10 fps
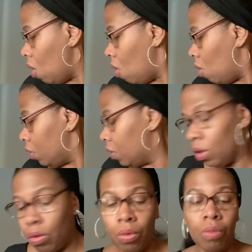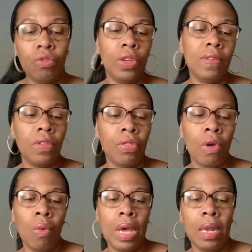Also, just to
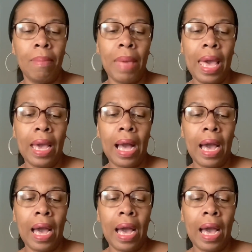throw in a bag,